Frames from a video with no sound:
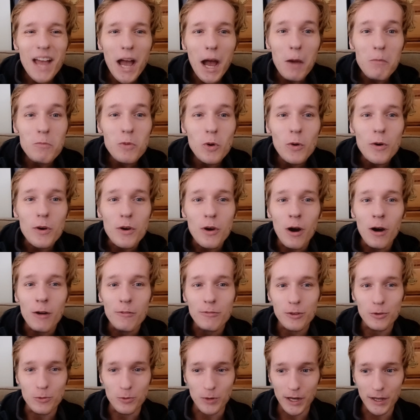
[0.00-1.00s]
I'm going off
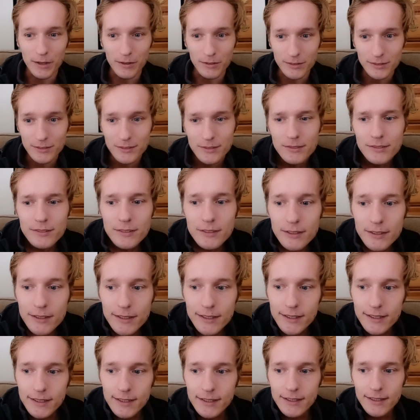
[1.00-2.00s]
the rails.
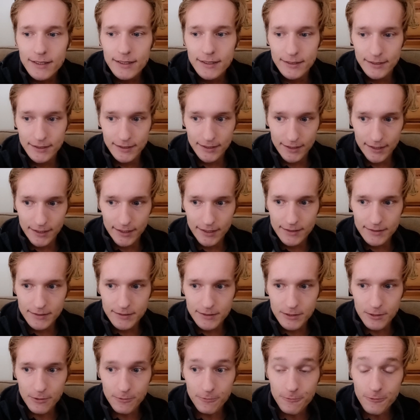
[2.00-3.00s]

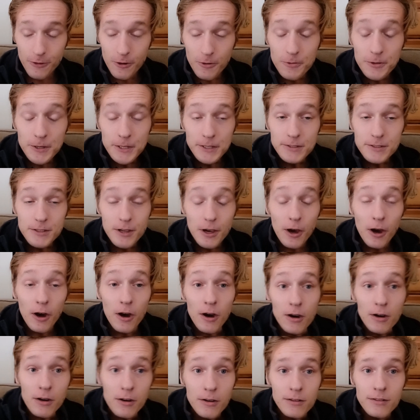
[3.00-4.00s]
The focus
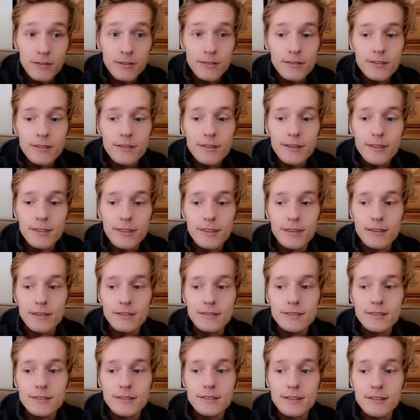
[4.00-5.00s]
on
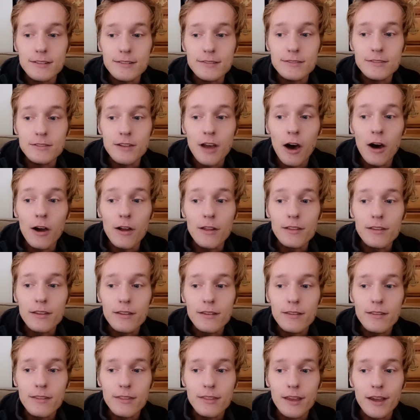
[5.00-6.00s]
this is not
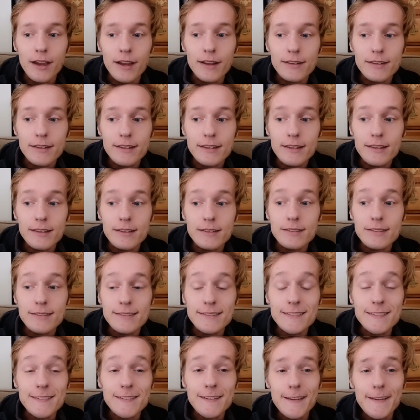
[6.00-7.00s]
that.
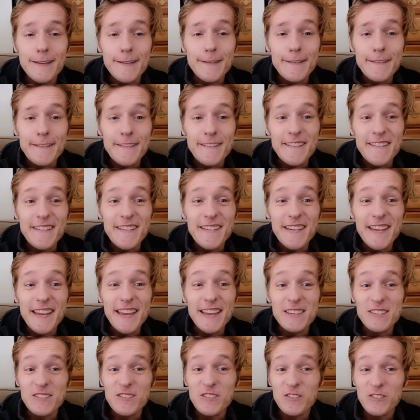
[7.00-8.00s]
It's
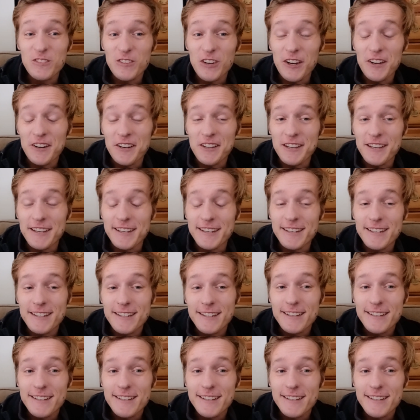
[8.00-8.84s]
funny